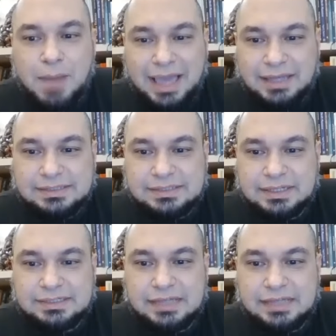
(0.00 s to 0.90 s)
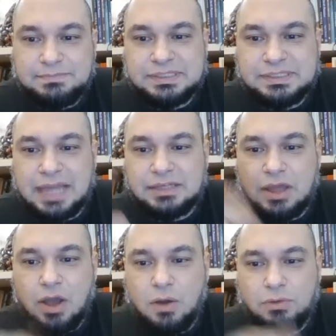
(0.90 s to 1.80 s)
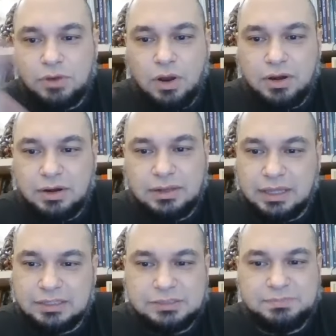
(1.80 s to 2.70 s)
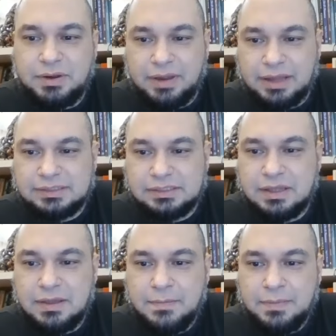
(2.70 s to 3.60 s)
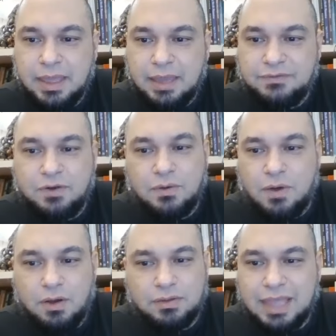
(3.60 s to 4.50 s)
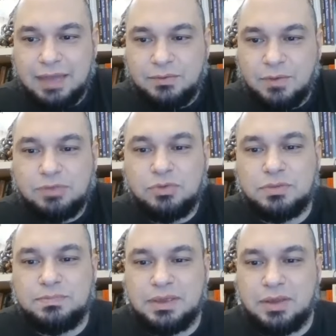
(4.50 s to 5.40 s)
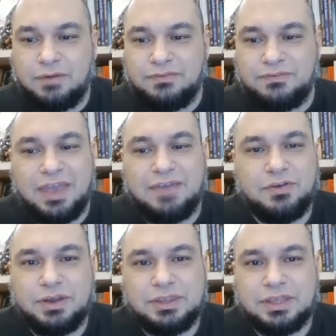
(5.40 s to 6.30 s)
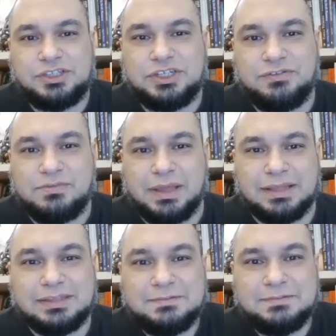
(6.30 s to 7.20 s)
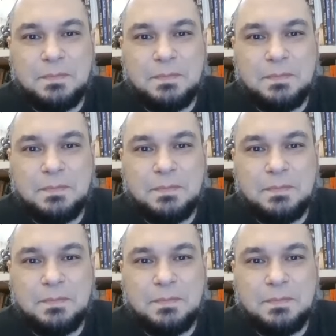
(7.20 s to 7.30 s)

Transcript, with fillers: Mais. He says, besides all your experience from all then, what would be your favorite achievement?